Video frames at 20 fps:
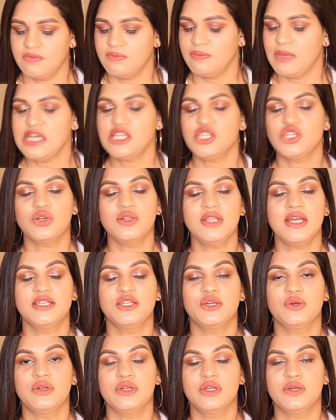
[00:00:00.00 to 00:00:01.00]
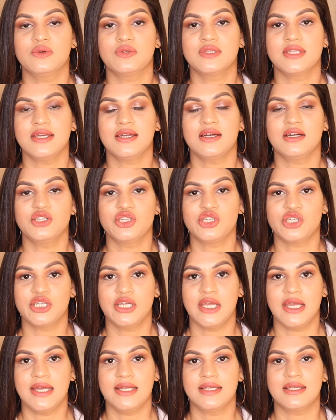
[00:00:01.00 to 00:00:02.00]
Make sure that you're using a
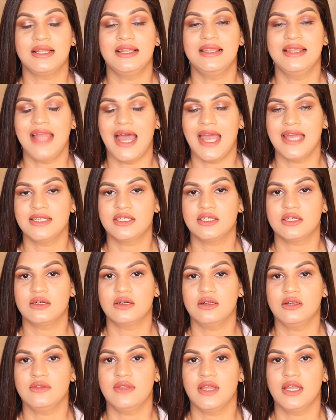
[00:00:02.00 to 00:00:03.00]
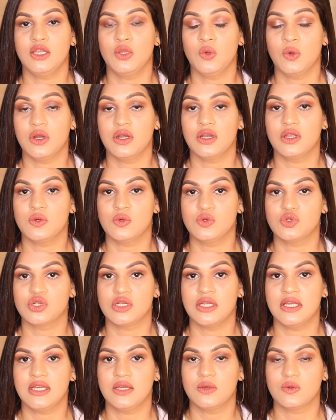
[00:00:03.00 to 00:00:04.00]
shade lighter than you are
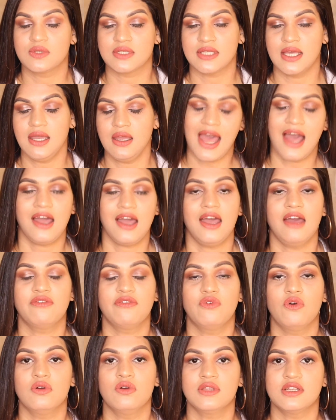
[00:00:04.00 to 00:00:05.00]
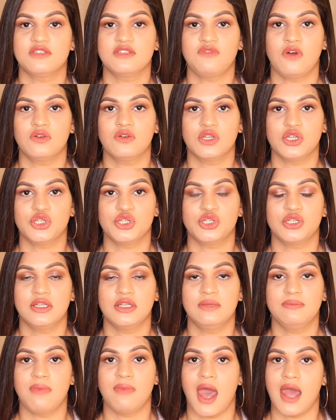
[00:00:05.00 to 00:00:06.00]
usually using. I have worn this
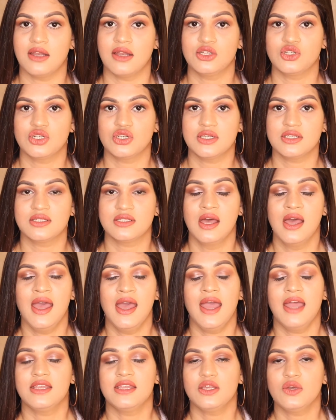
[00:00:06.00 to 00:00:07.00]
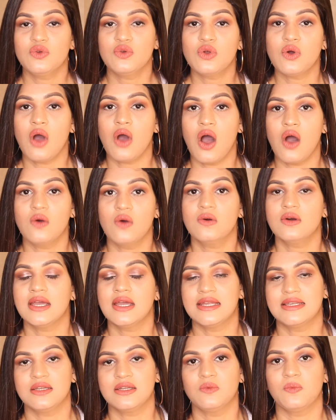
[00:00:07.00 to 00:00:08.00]
foundation in marriages and you know how
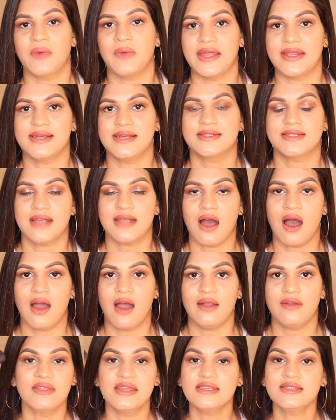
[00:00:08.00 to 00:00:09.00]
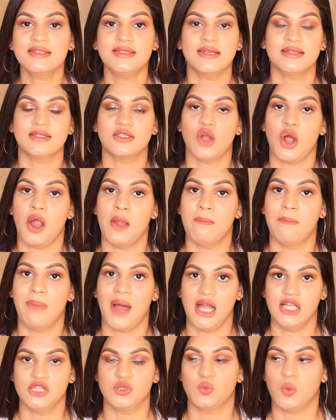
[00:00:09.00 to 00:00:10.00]
Indian weddings are. This does not
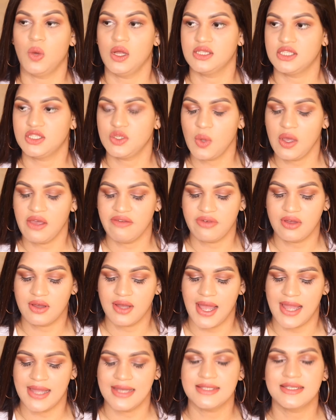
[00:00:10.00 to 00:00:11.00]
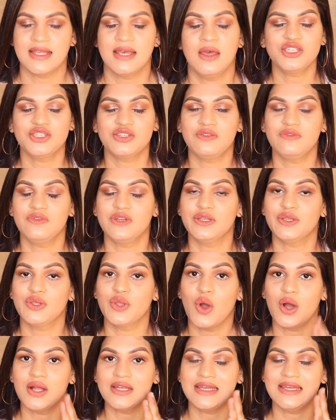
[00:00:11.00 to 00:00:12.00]
budge whatsoever, guys. It will
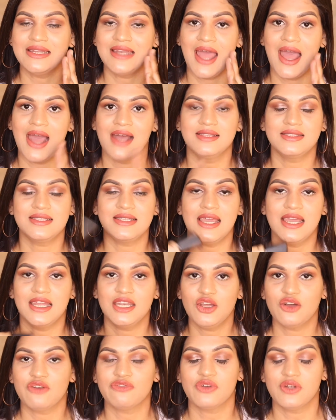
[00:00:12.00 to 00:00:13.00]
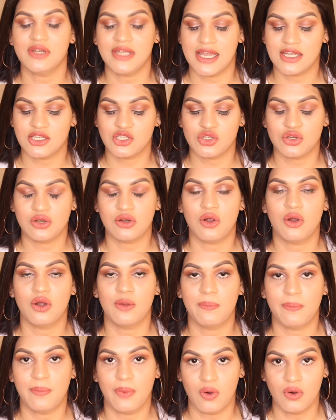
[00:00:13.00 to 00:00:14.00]
not enhance any of your texture
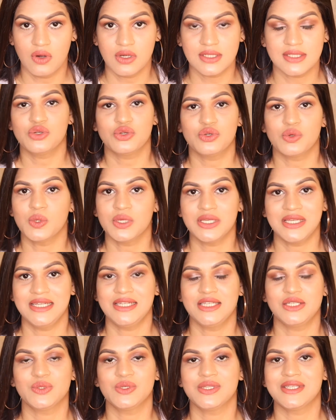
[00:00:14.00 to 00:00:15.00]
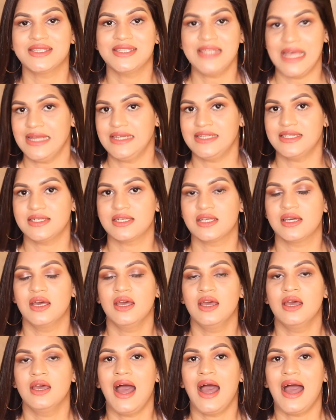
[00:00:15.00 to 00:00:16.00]
or pores. You don't need to set it
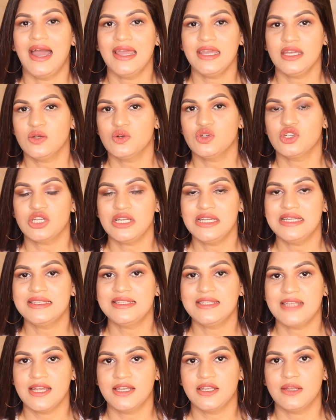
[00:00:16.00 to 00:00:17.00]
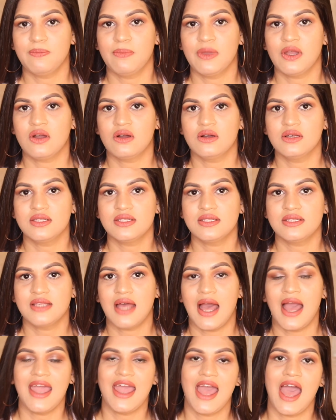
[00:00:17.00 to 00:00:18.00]
I usually set it
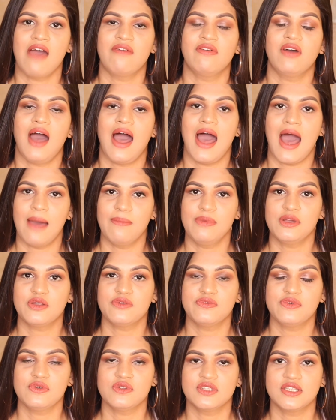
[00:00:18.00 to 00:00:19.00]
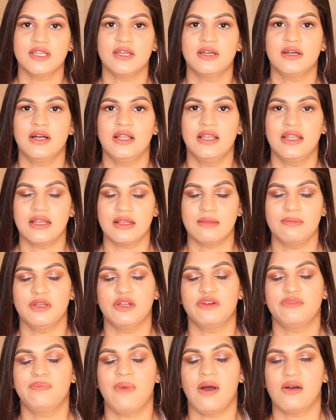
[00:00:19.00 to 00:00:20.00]
because I have a habit of using a little
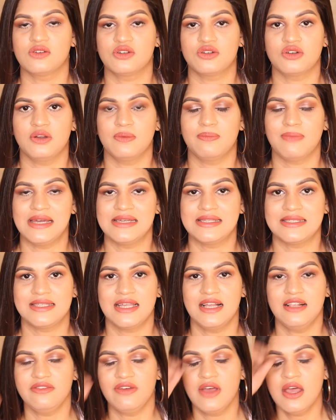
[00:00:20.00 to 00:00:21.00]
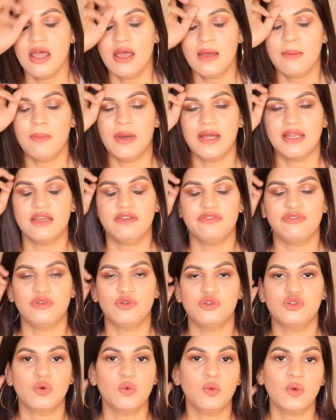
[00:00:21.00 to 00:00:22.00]
bit of powder on myself. But if
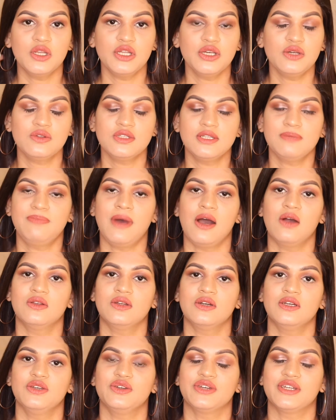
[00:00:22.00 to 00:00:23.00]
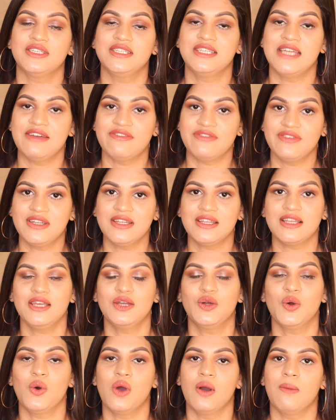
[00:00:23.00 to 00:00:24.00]
you don't want to use a powder, you can
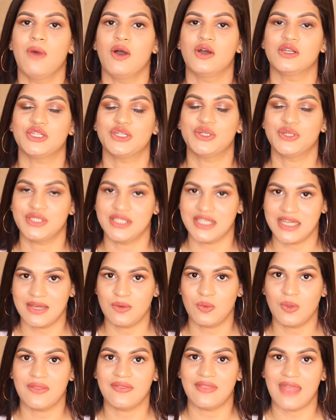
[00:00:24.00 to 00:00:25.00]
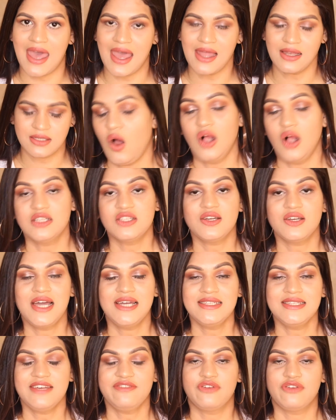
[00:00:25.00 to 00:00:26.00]
definitely go about your day with that. Also
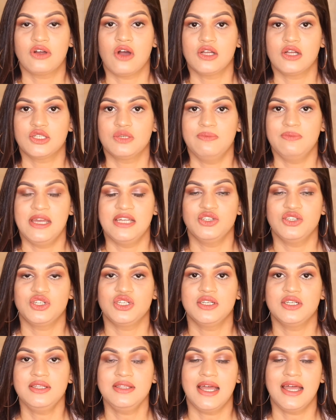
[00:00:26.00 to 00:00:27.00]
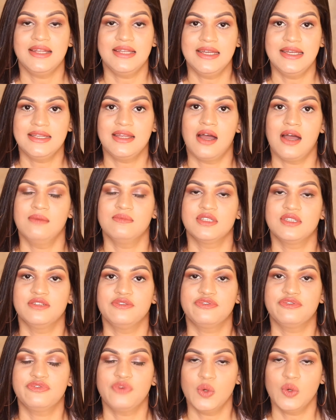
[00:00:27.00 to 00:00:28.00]
guys, I forgot to mention that it comes
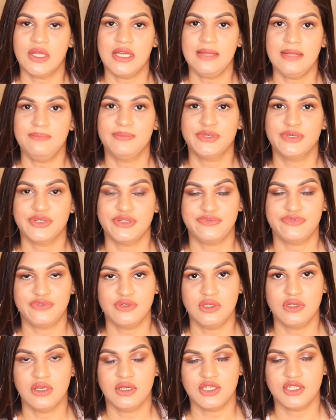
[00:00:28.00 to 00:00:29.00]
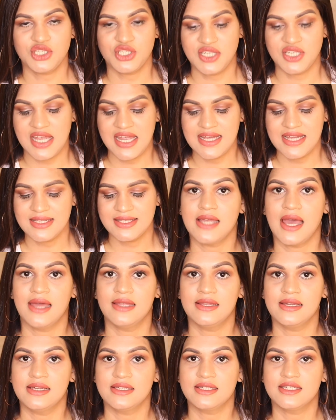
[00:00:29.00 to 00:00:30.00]
in 14 beautiful shades
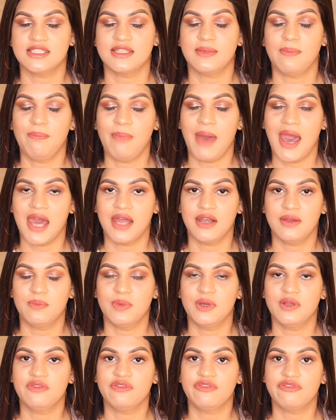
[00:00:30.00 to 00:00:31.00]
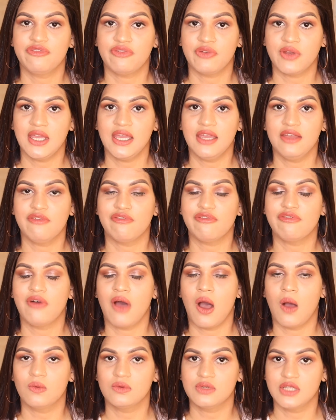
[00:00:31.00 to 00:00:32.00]
and it is paraben free
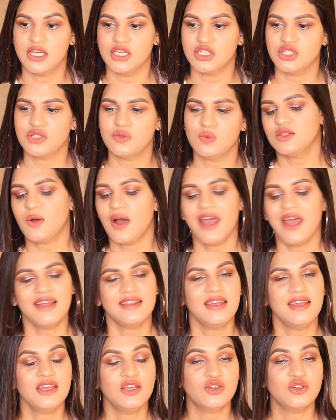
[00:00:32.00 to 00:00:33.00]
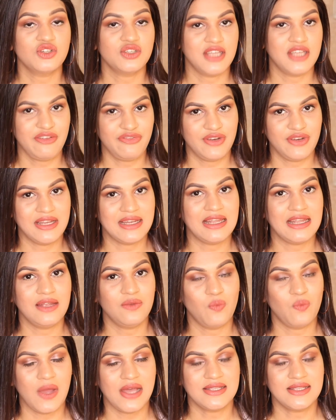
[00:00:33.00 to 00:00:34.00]
foundation. So I think you should
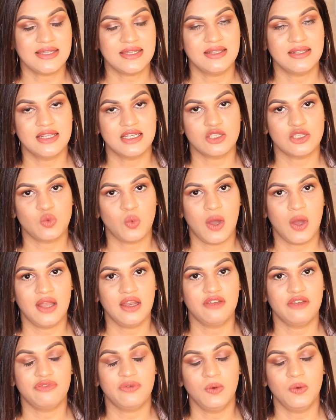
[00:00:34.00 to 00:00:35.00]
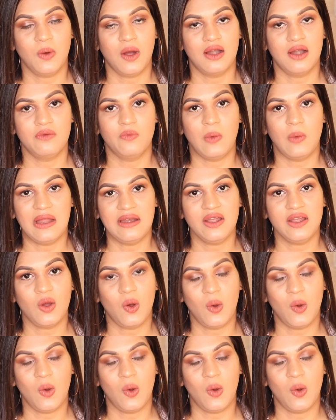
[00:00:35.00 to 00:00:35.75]
definitely invest in this one if you are very